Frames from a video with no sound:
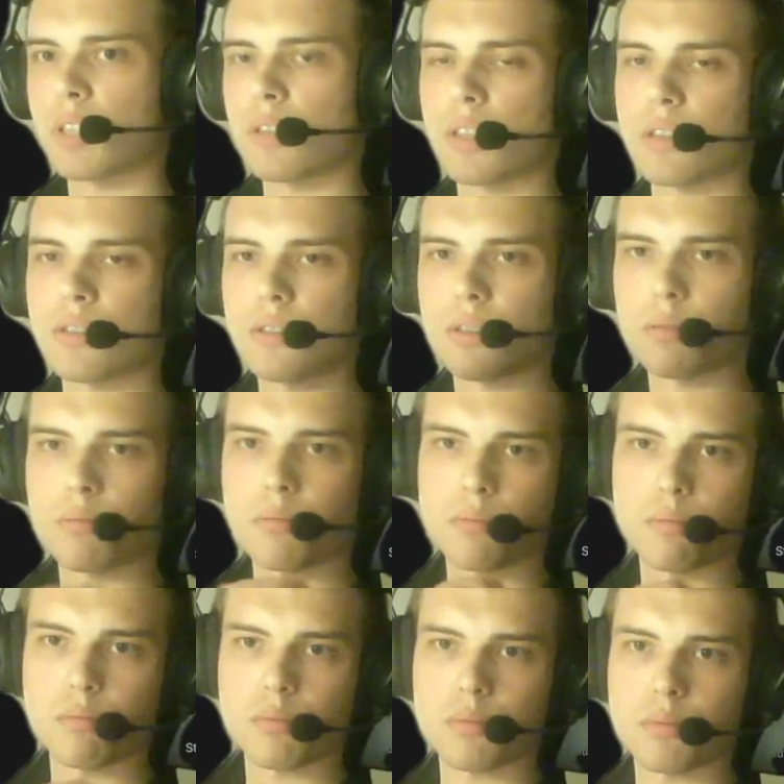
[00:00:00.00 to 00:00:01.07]
that's the
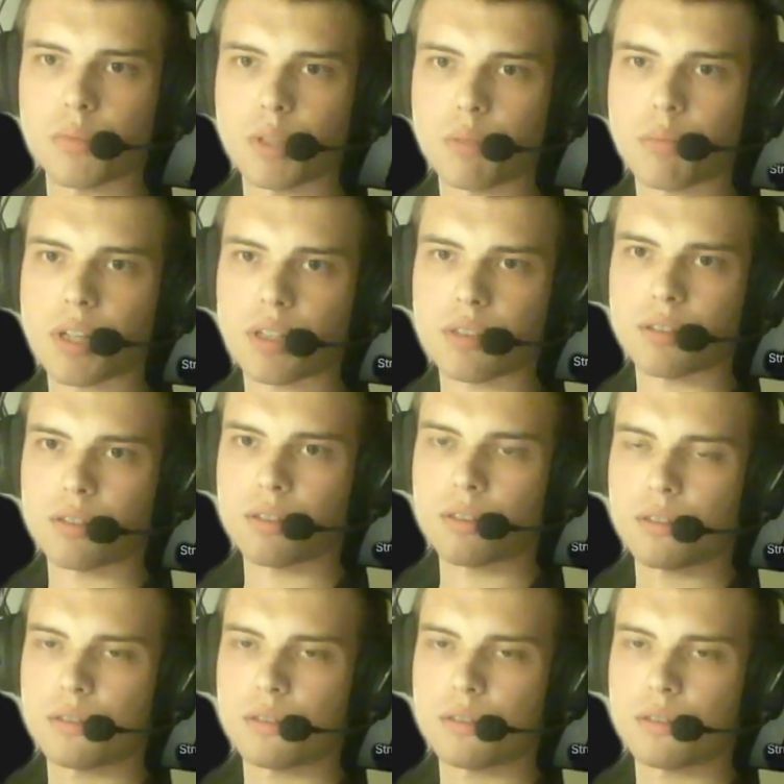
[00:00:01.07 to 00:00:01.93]
best